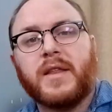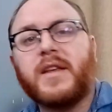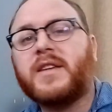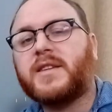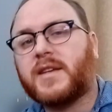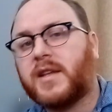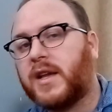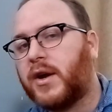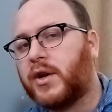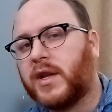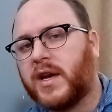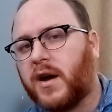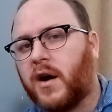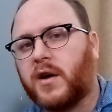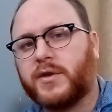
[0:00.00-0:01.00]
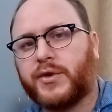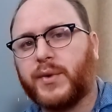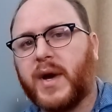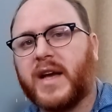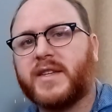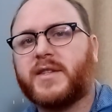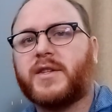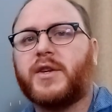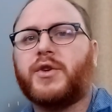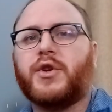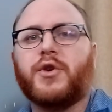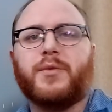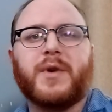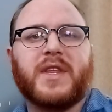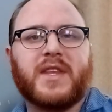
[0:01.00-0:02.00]
This clearly also has to
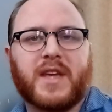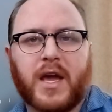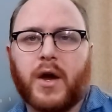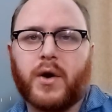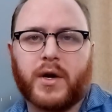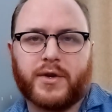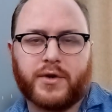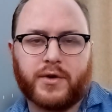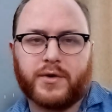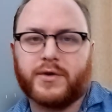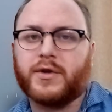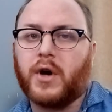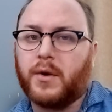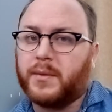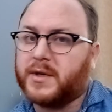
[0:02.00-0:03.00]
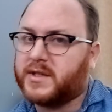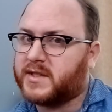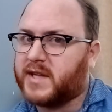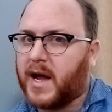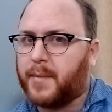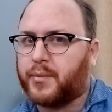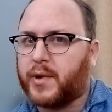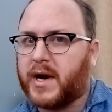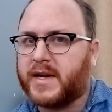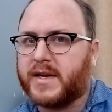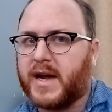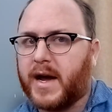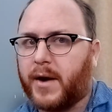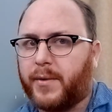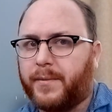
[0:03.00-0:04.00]
do with character, so we'll stop right
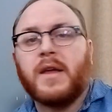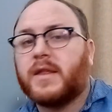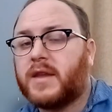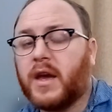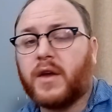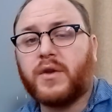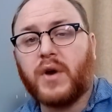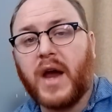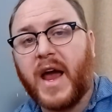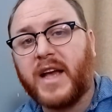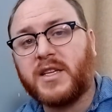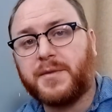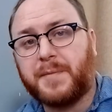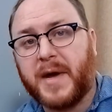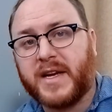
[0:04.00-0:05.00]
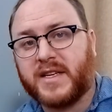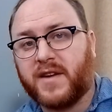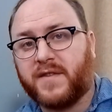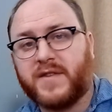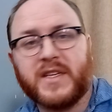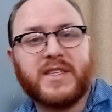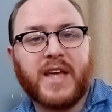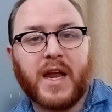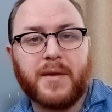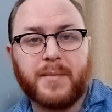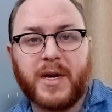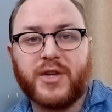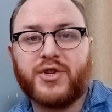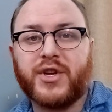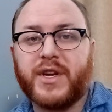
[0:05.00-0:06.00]
now. The other aspect of this
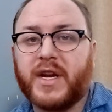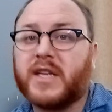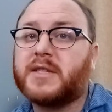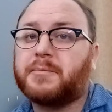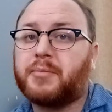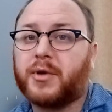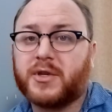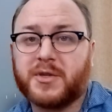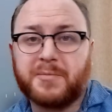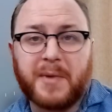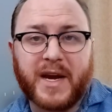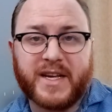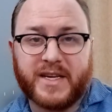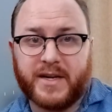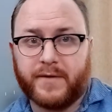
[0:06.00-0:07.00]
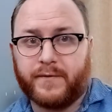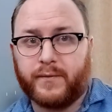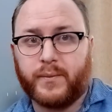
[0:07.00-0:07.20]
animation is perspective.